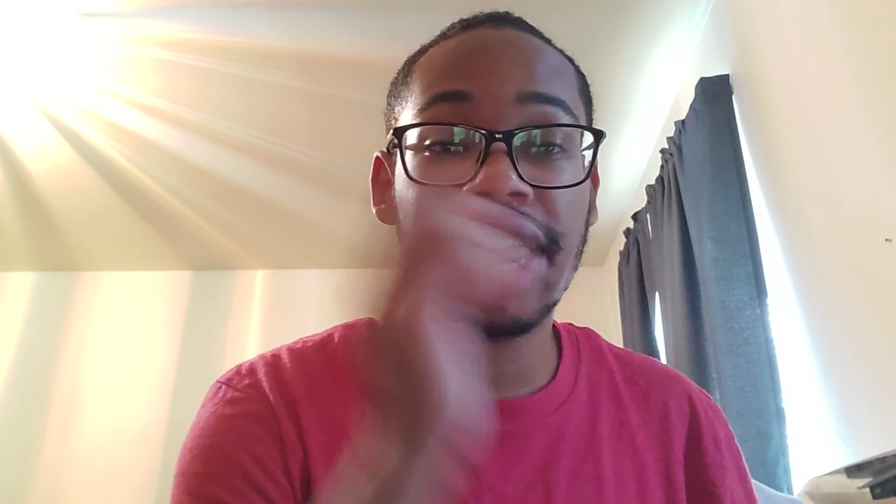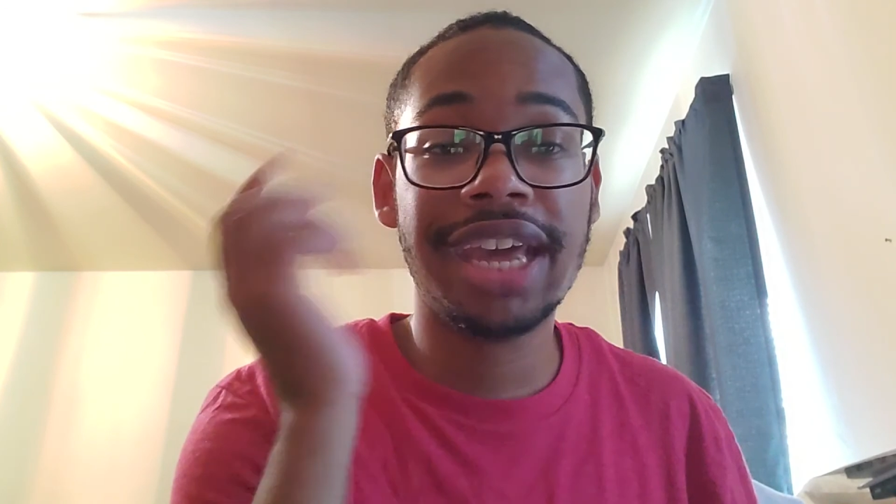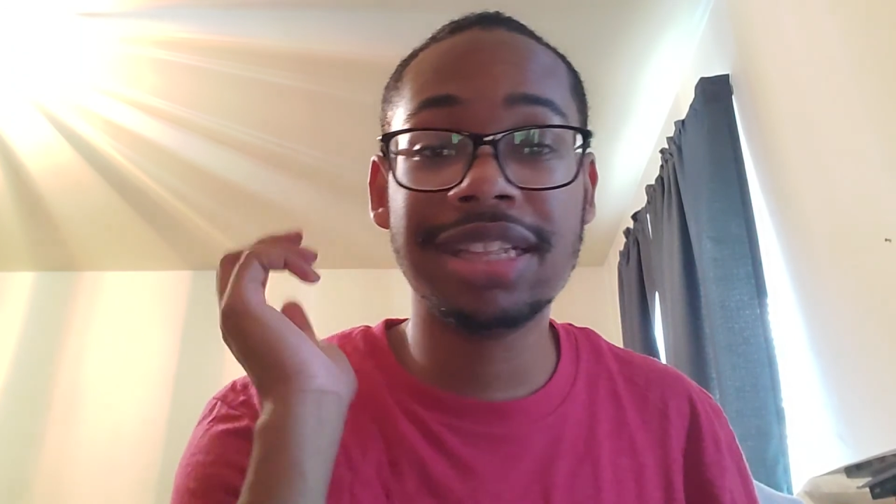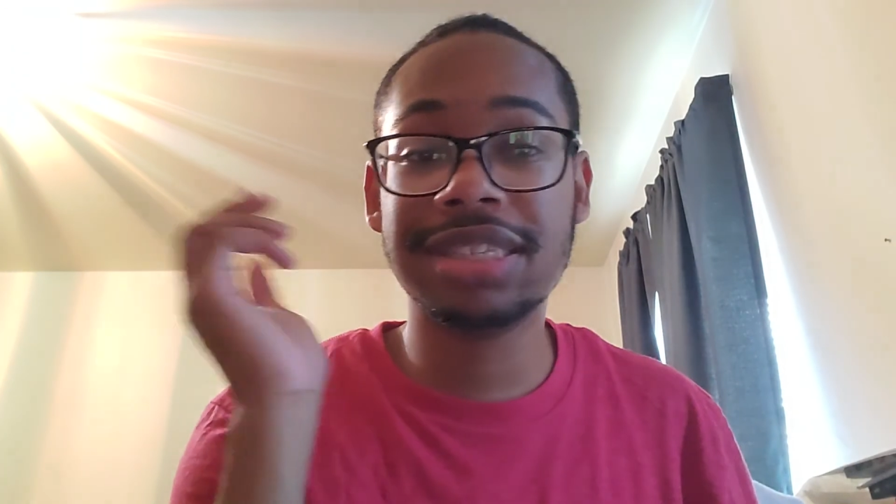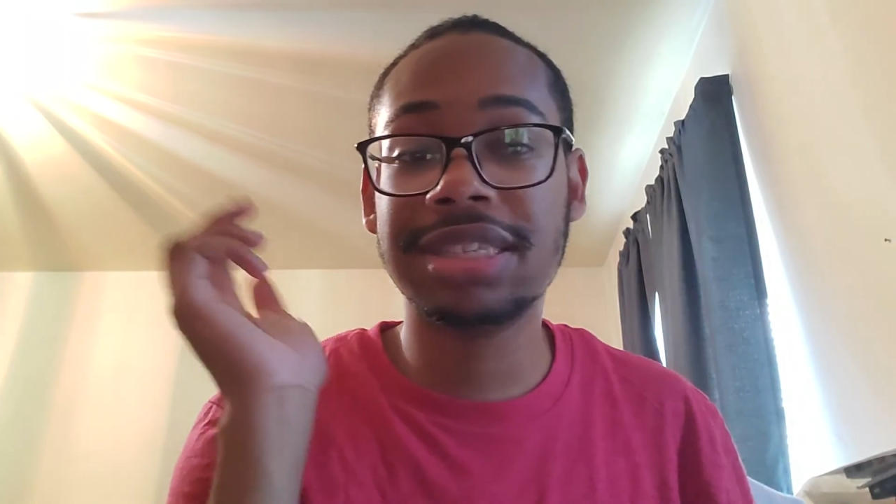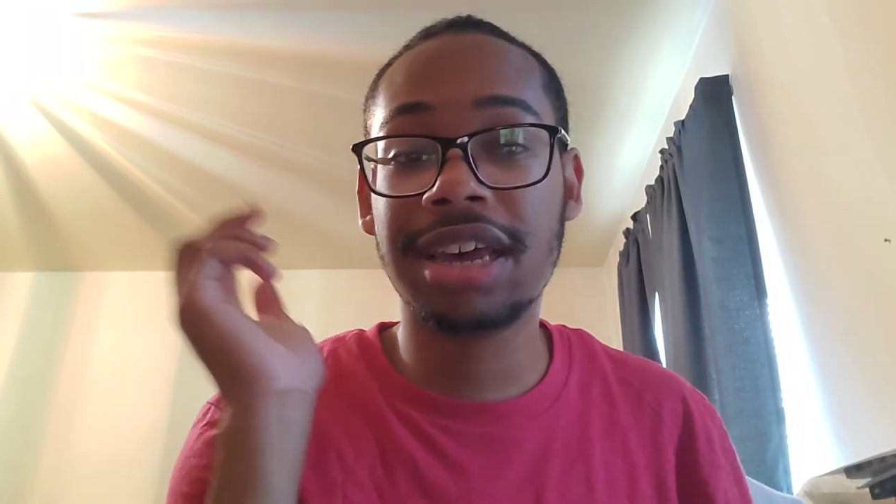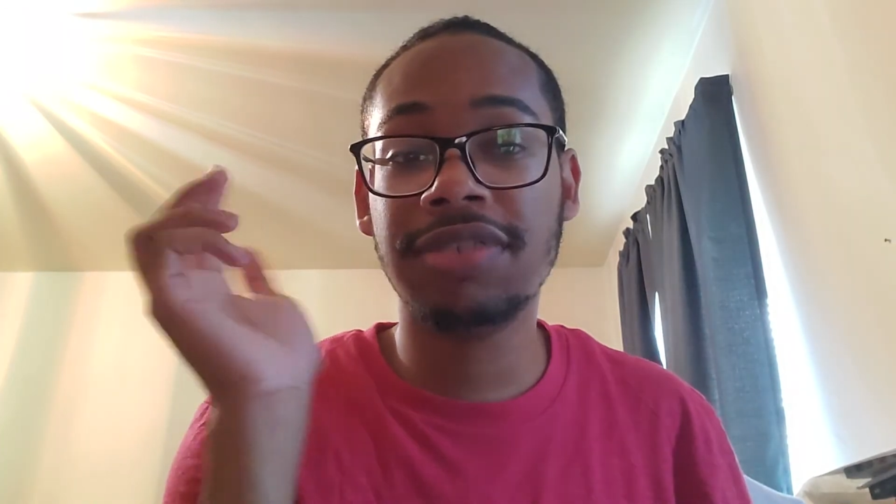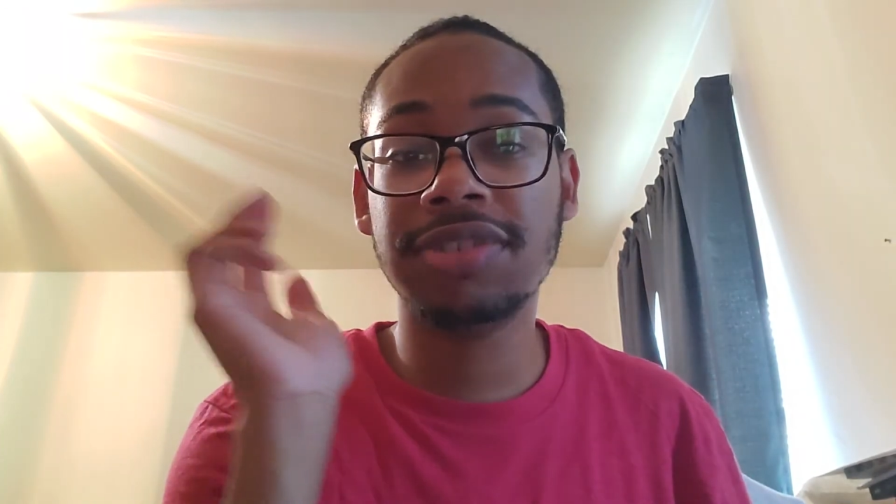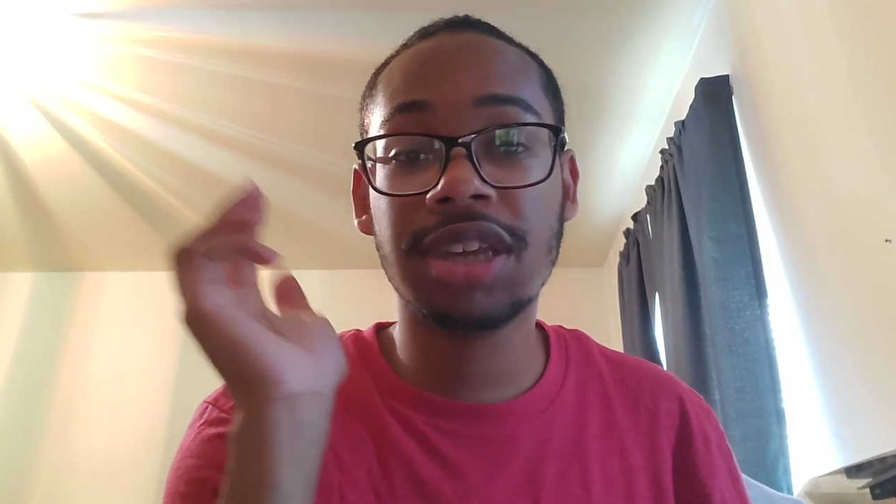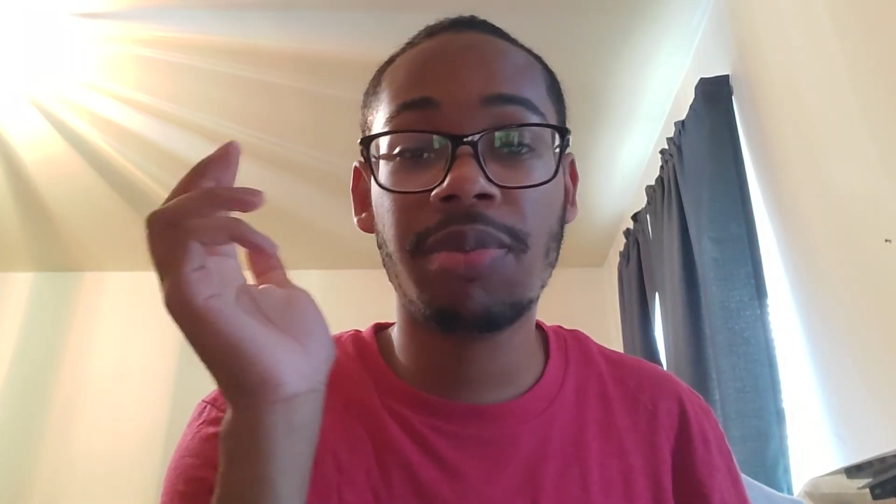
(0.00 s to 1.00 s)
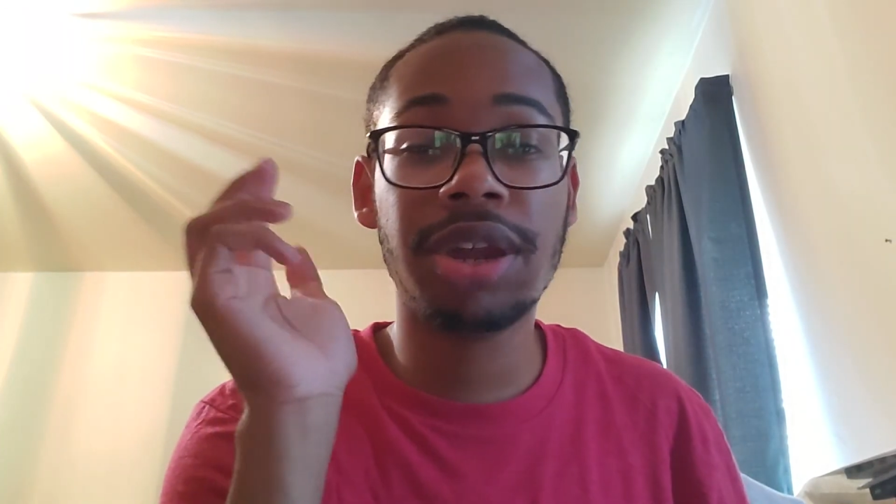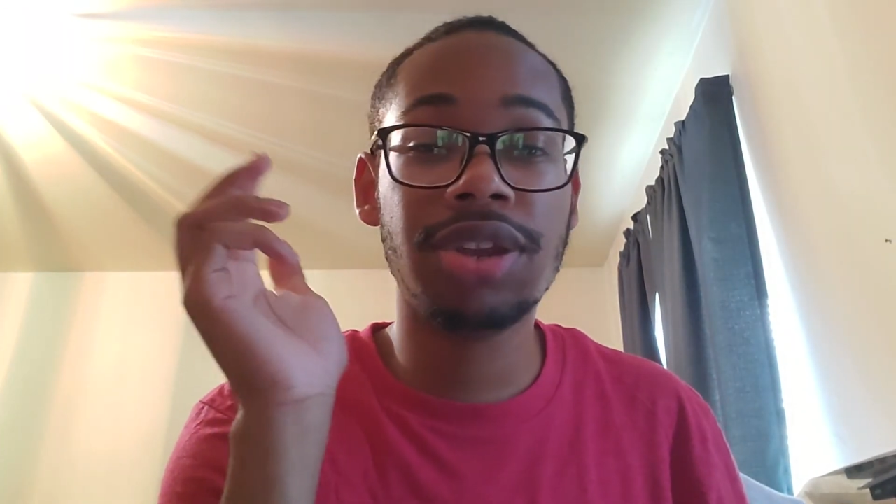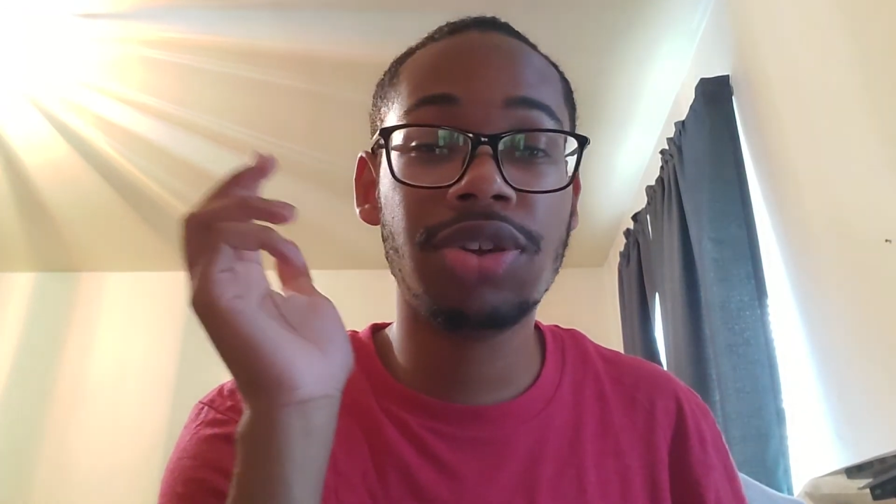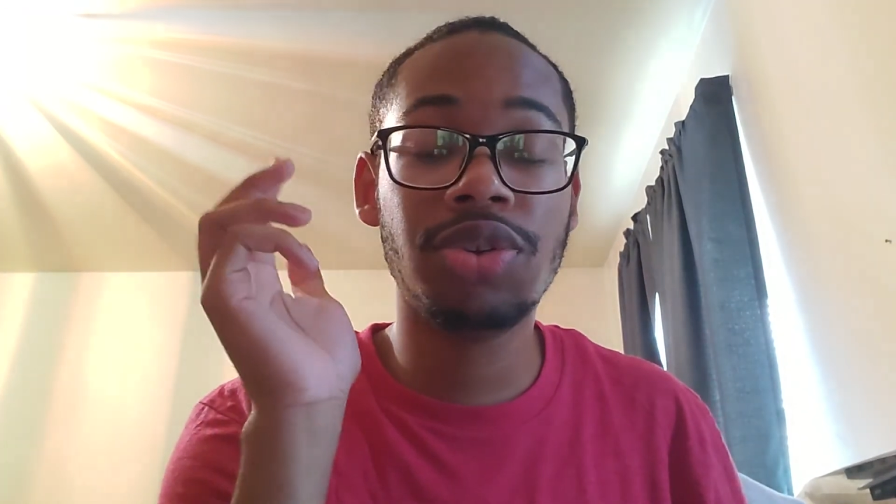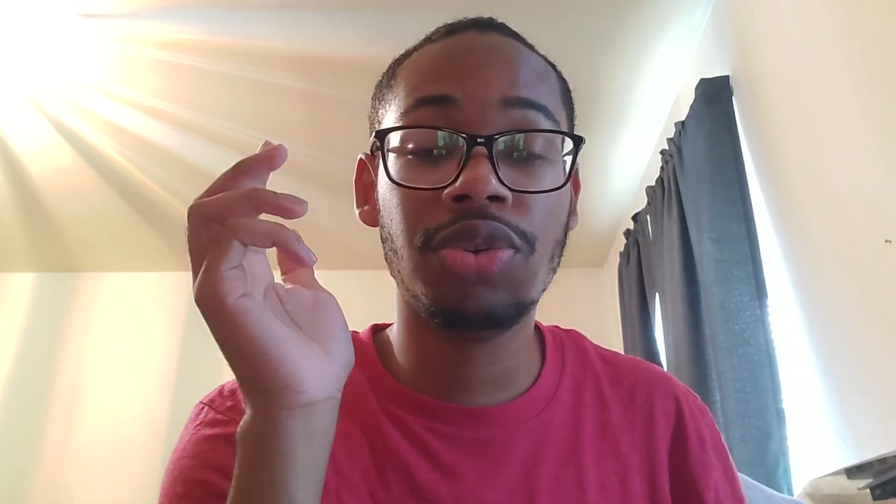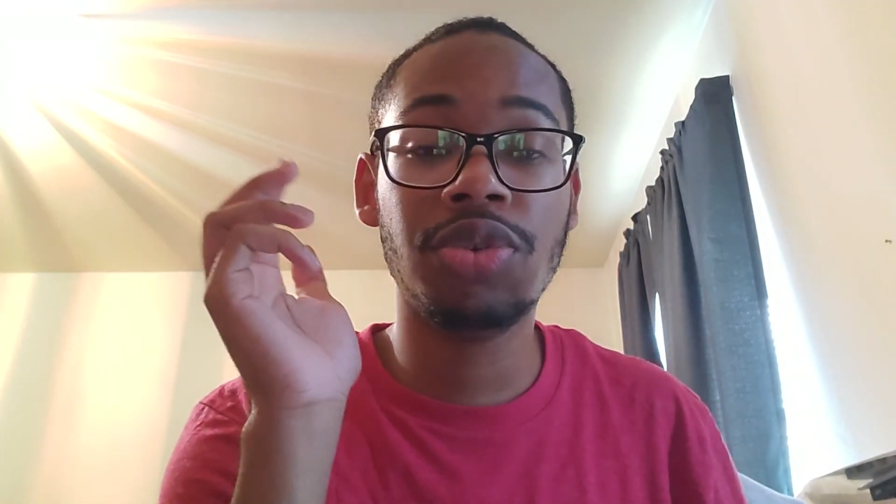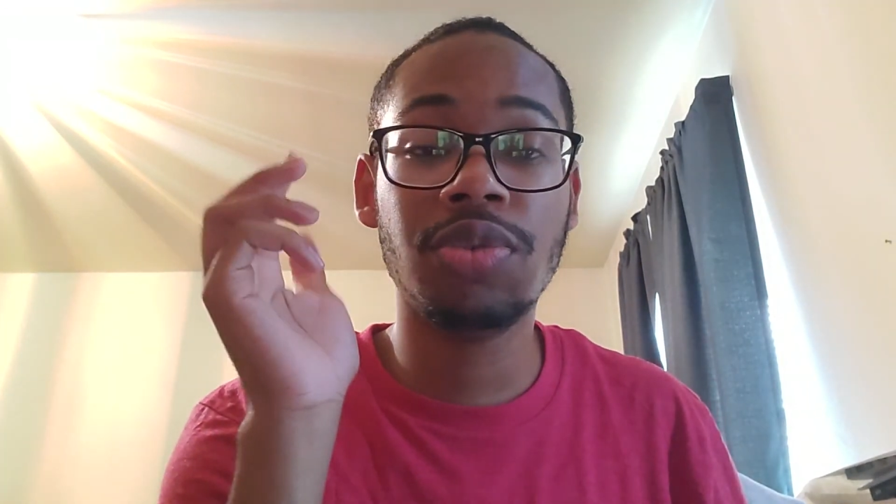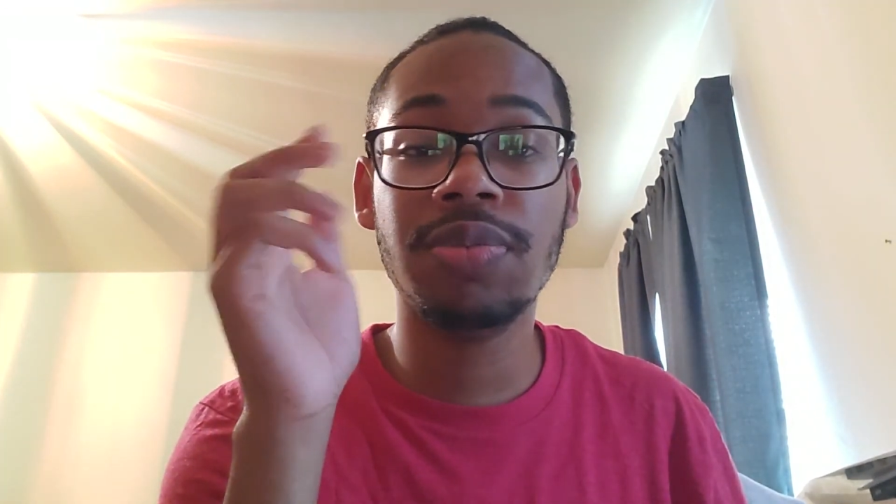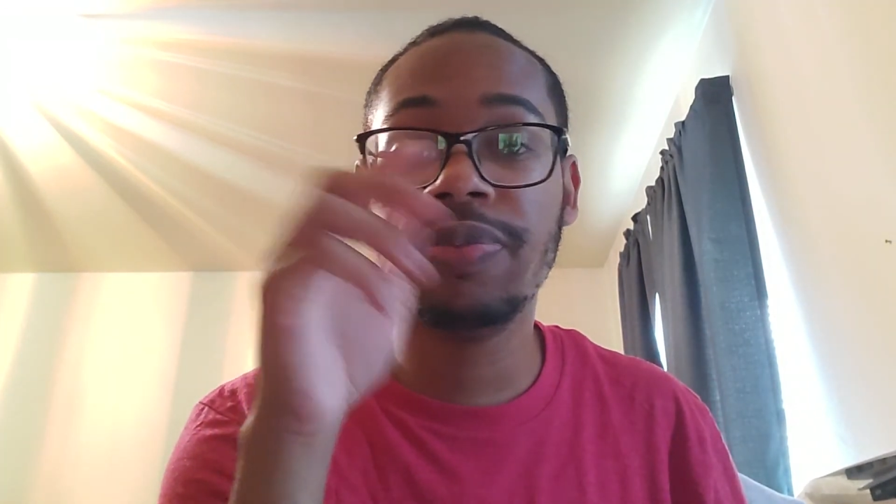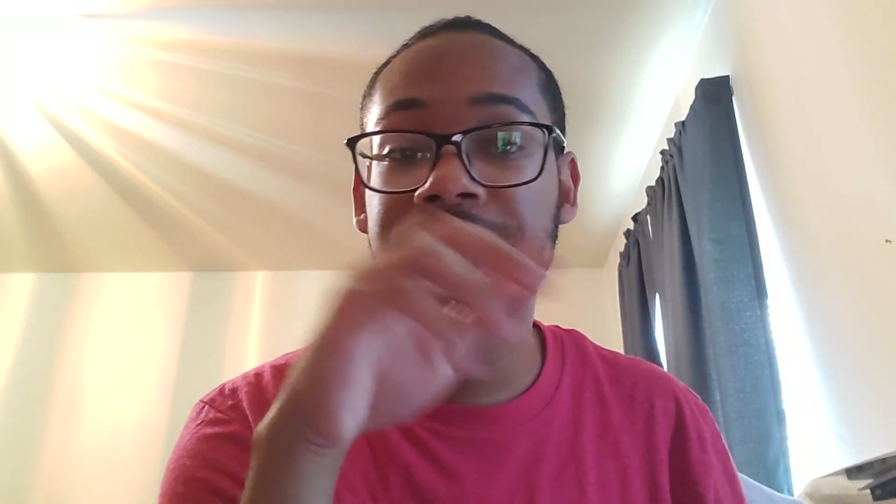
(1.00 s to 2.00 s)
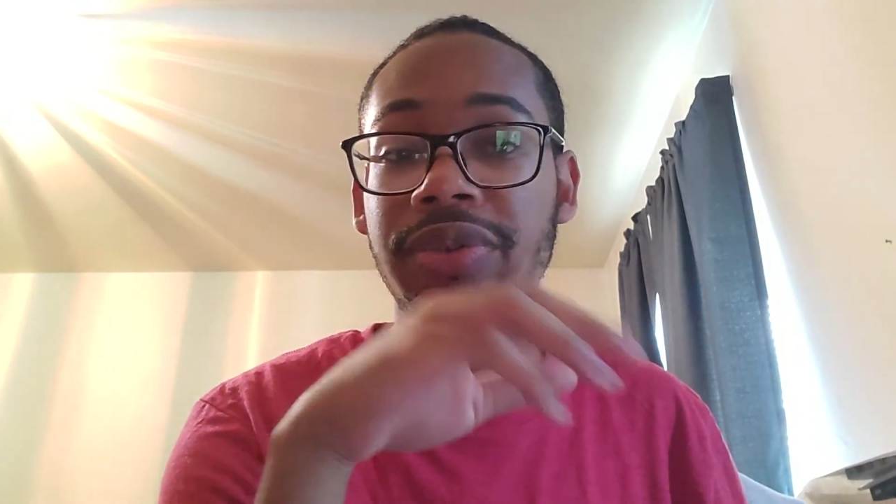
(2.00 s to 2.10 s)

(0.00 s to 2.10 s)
lens of someone who